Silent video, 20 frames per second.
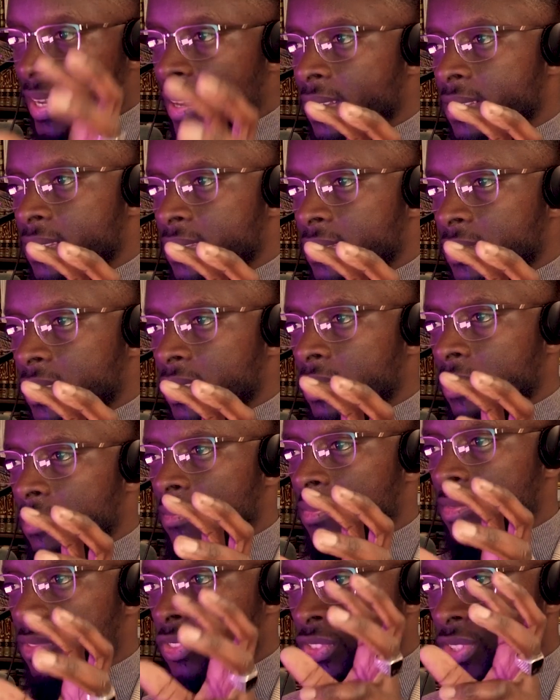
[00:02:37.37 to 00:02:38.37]
dynasty
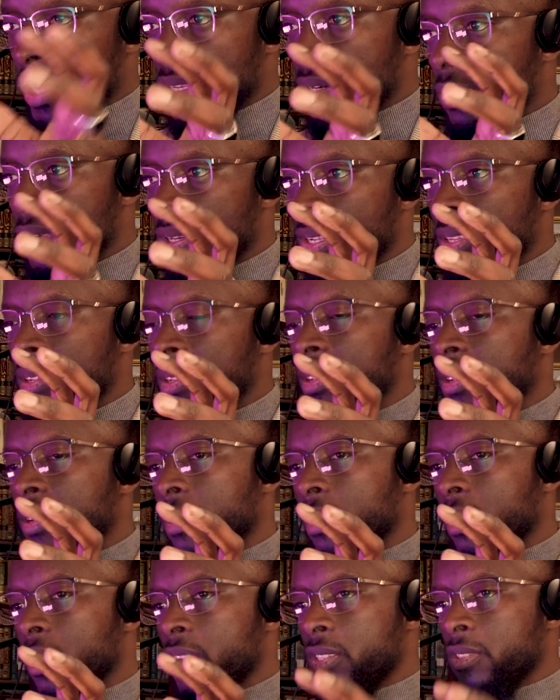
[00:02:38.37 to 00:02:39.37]
generally
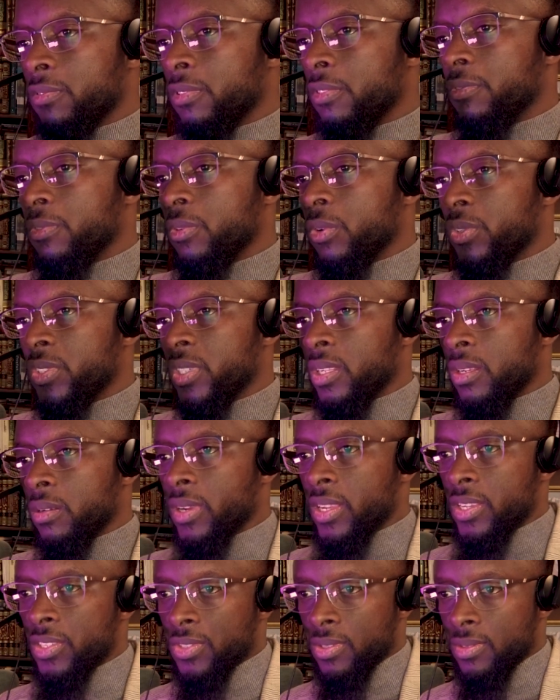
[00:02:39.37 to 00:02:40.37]
lasts for 4
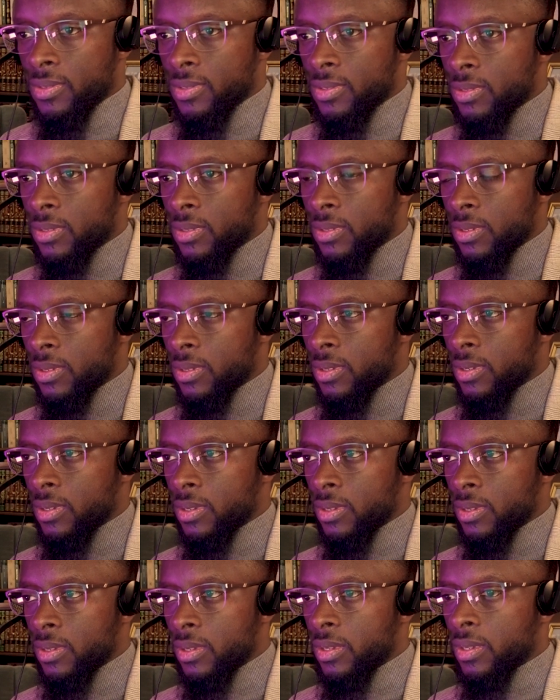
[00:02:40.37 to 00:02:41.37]
generations.
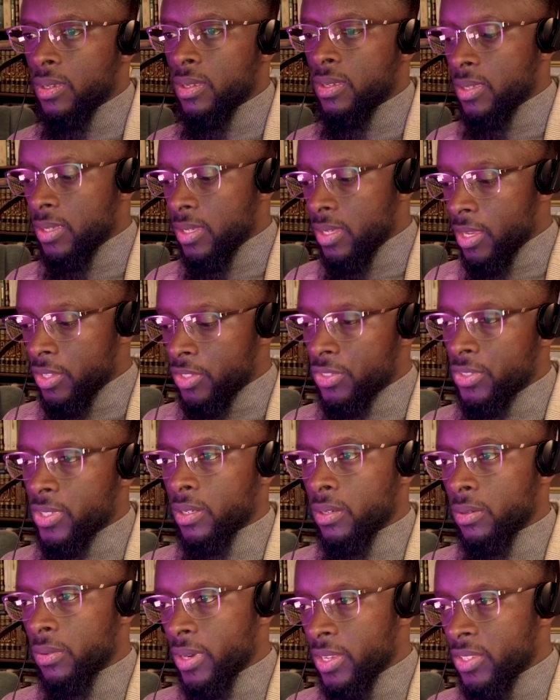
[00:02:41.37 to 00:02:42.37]
Each
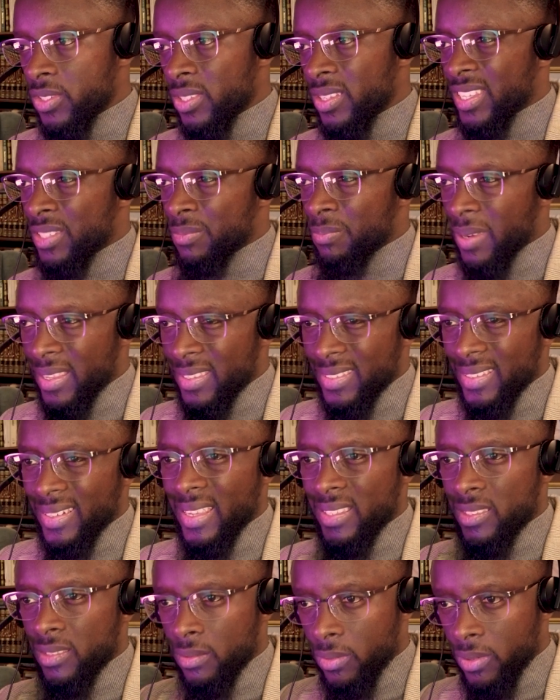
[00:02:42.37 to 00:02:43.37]
generation, he explains it
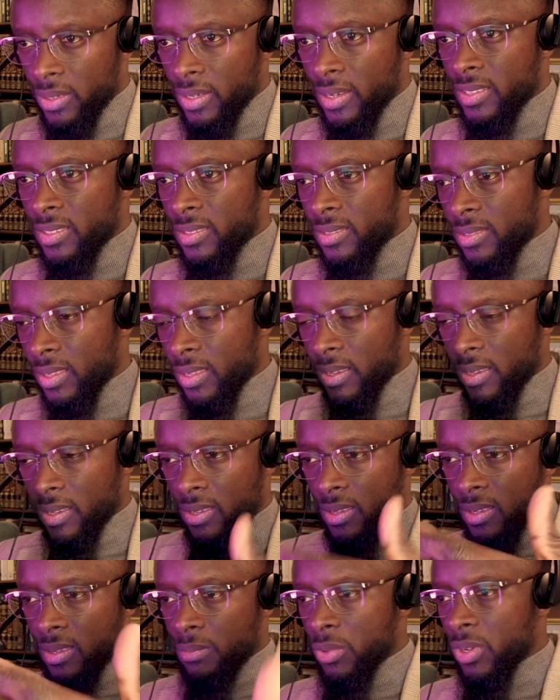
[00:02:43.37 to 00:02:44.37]
later on in his
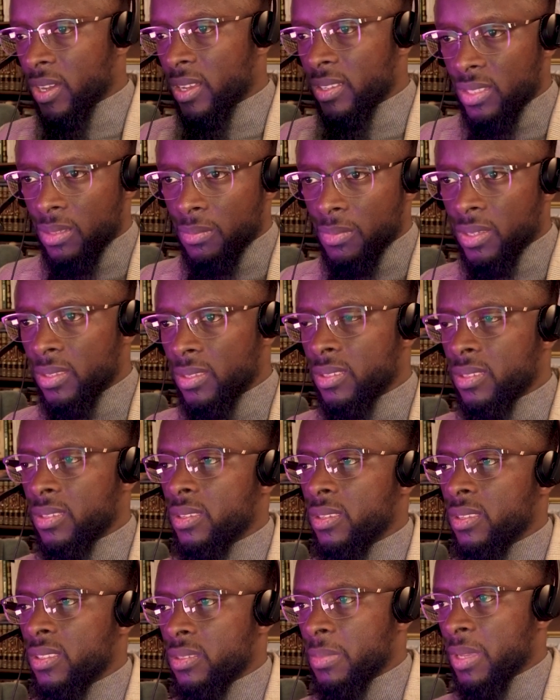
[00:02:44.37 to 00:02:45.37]
Muqaddimah,
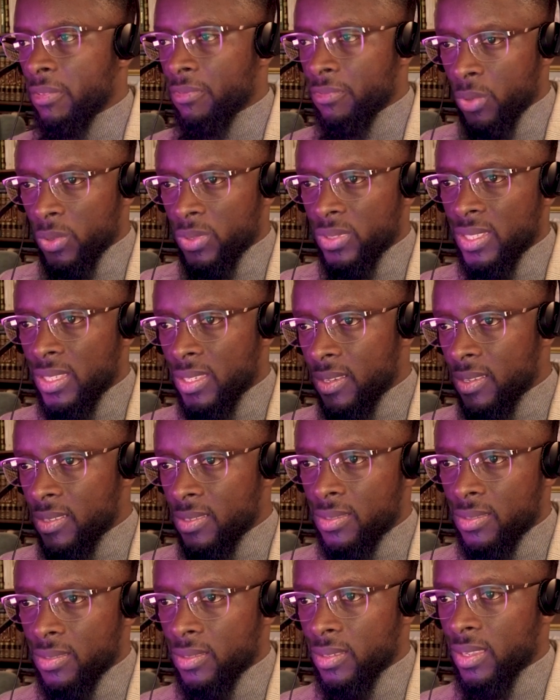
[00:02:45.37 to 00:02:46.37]
is about 40
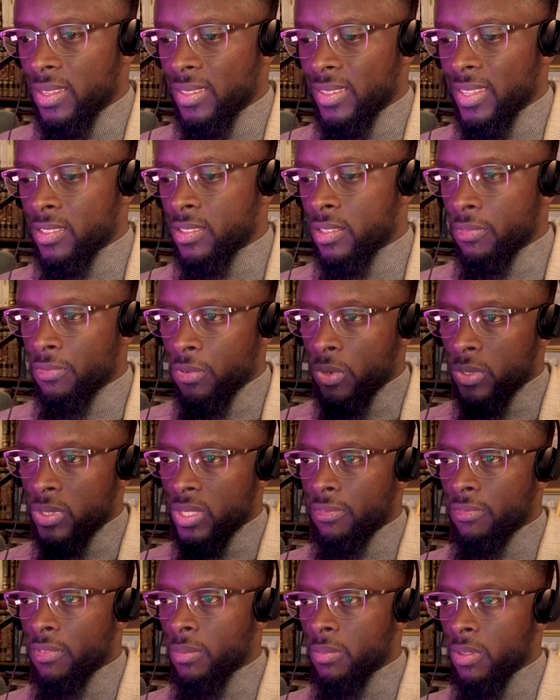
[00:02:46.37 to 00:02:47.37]
years. And he takes the
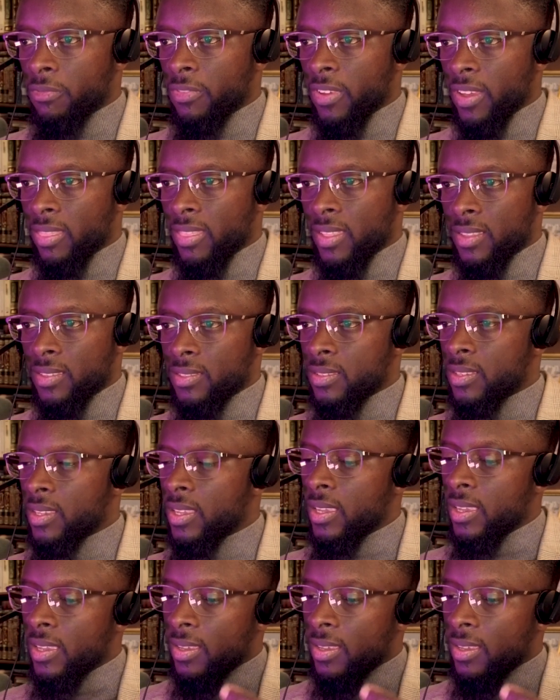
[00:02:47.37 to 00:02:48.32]
40 from the fact that